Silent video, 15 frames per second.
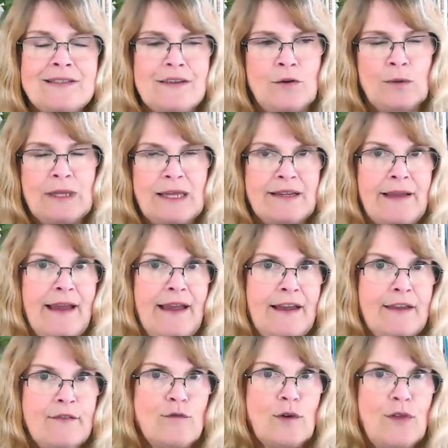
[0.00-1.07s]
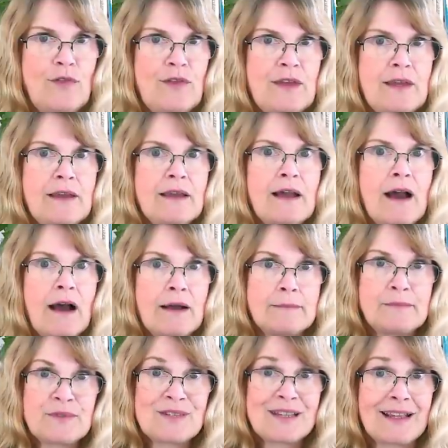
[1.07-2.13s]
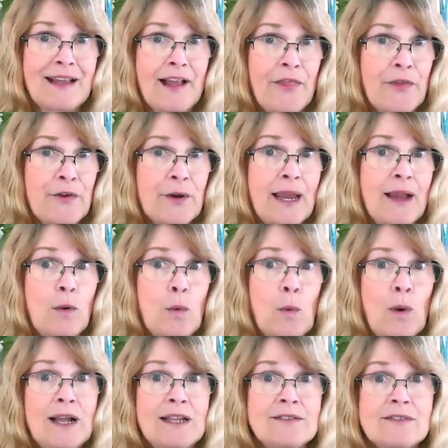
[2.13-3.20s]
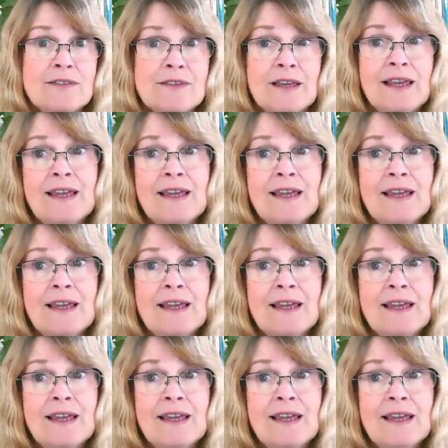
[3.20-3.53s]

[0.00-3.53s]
You know, like everything comes together at once.